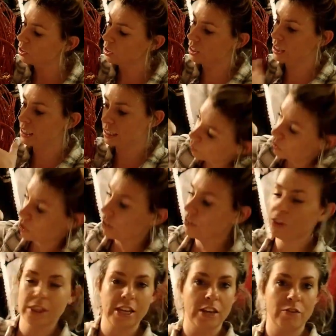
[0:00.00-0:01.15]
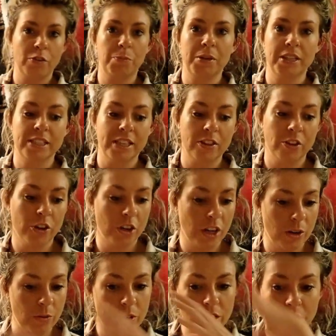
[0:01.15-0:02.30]
So this is, once you have your Thankful piece in there, you're
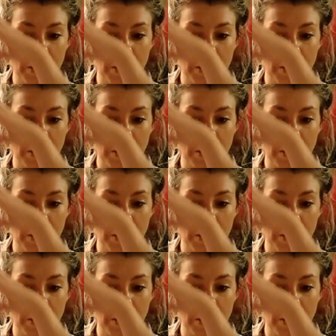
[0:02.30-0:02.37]
gonna wanna